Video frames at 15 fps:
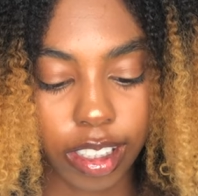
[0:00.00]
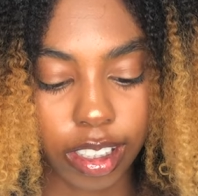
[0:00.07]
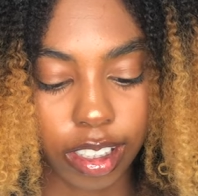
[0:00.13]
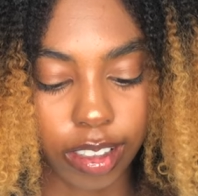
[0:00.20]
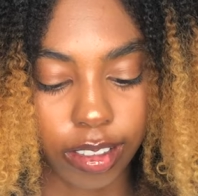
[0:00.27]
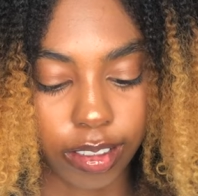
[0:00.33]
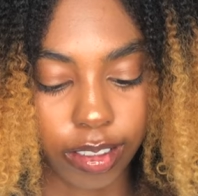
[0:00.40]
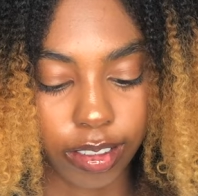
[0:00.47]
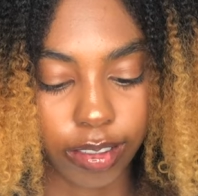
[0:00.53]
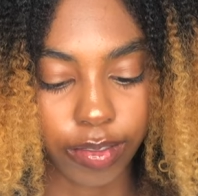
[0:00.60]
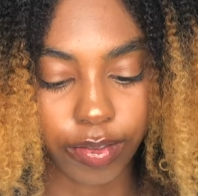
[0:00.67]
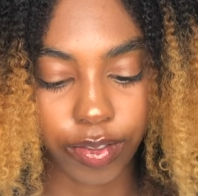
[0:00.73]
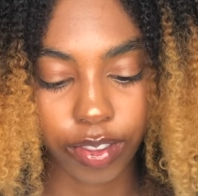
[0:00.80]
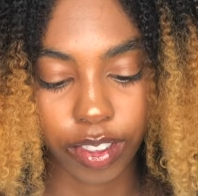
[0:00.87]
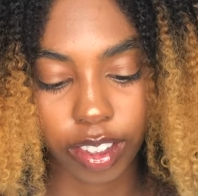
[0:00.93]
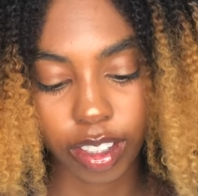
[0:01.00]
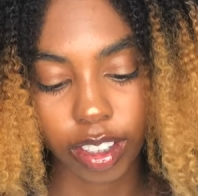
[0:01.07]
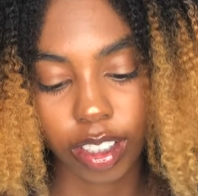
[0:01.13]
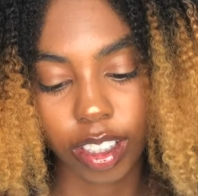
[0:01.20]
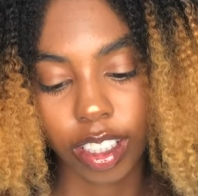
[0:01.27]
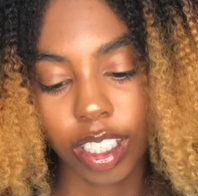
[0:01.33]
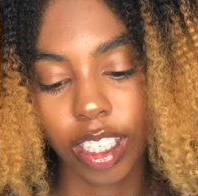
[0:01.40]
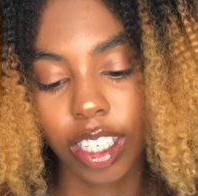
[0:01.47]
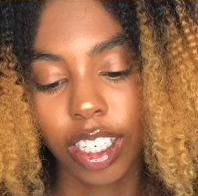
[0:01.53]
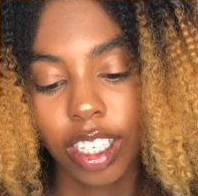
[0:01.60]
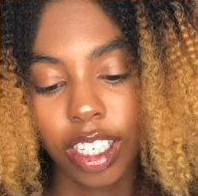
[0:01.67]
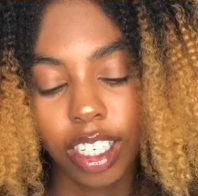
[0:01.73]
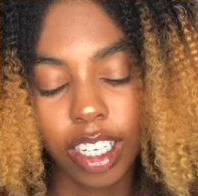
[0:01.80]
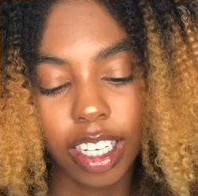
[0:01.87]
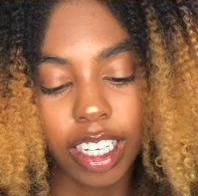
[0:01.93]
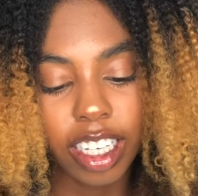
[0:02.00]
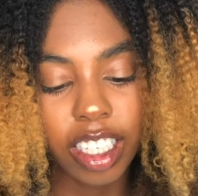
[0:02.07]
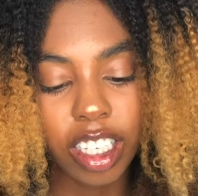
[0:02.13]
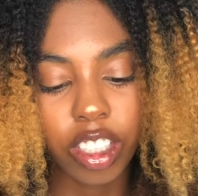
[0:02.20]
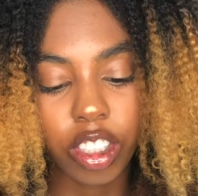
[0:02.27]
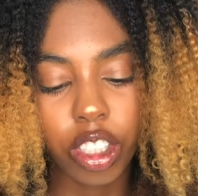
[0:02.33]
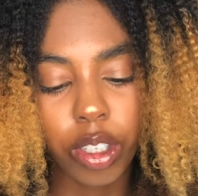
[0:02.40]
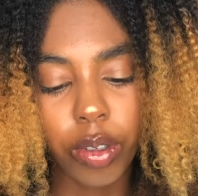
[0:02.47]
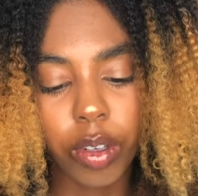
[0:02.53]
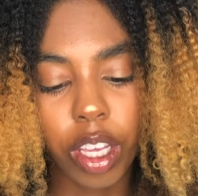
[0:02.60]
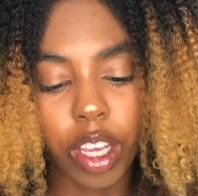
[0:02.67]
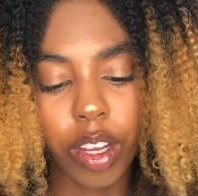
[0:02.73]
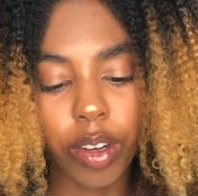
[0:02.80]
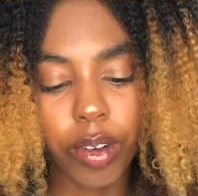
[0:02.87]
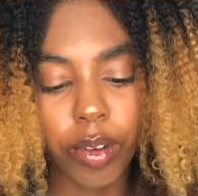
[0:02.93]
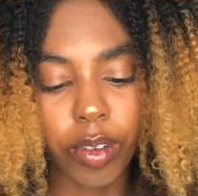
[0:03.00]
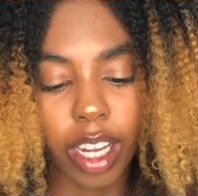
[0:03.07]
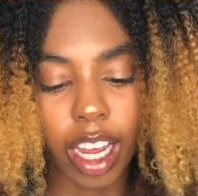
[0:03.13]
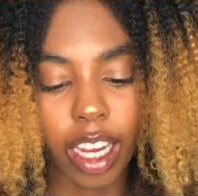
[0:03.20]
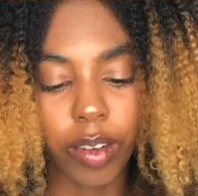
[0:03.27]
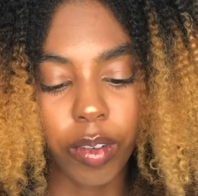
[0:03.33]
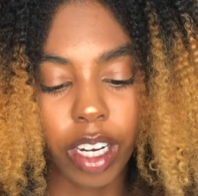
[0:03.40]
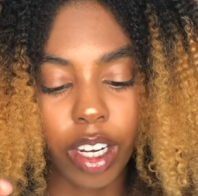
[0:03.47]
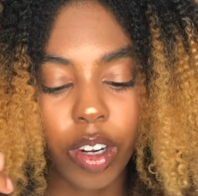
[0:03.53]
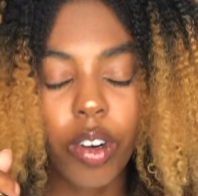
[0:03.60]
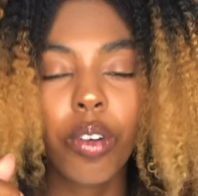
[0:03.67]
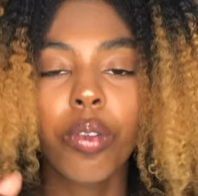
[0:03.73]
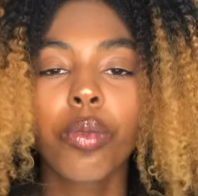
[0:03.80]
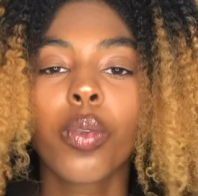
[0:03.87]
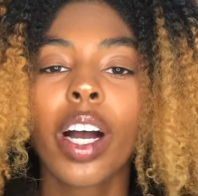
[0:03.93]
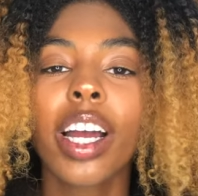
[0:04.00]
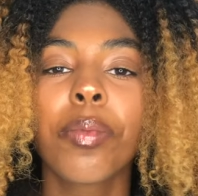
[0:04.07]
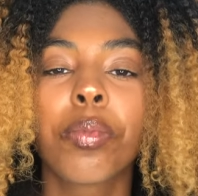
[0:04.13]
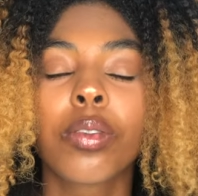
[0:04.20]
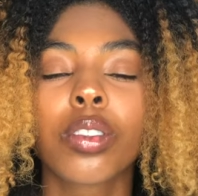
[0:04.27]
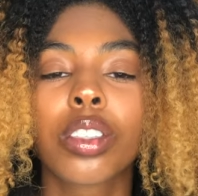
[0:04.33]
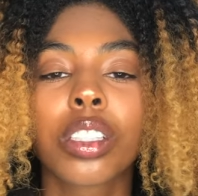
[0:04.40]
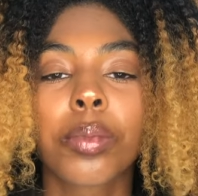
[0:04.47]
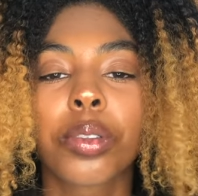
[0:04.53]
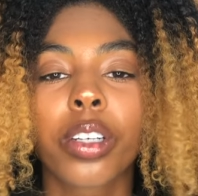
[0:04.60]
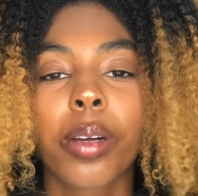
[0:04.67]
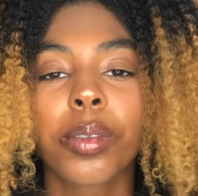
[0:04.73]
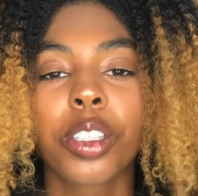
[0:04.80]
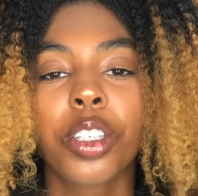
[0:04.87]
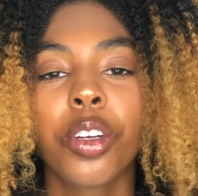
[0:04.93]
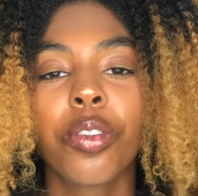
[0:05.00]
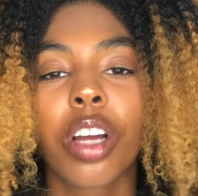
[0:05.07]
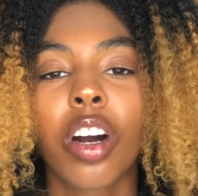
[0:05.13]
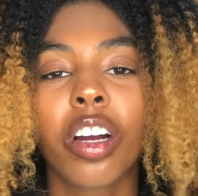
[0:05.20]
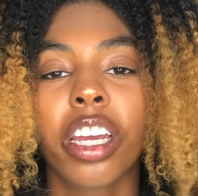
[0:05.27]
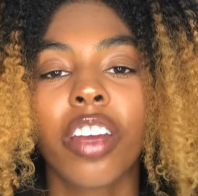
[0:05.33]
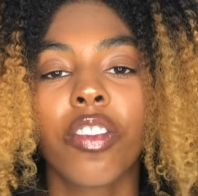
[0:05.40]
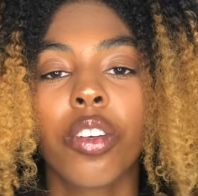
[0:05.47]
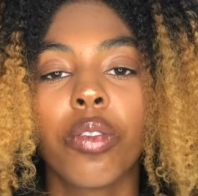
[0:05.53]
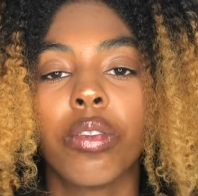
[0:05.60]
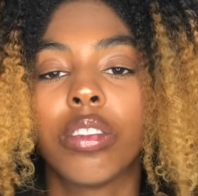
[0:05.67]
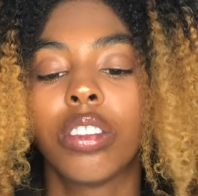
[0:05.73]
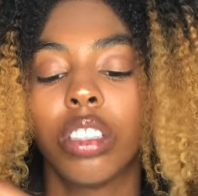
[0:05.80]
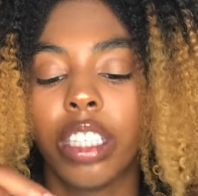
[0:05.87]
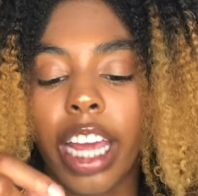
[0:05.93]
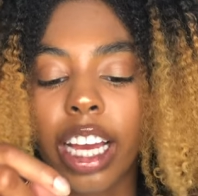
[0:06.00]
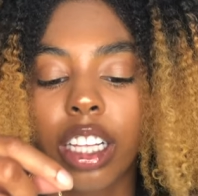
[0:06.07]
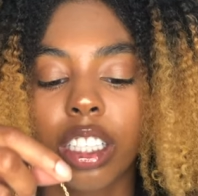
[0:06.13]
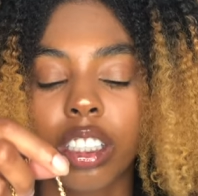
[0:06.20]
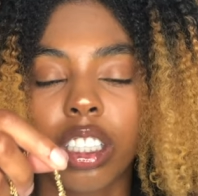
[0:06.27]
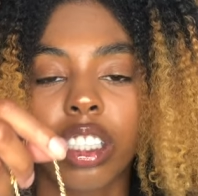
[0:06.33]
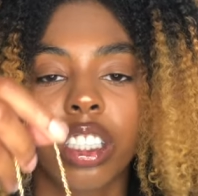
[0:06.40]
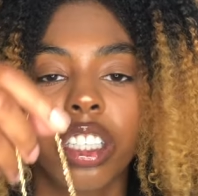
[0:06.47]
Shoot. This is too cute. Like what subscription you know give you necklaces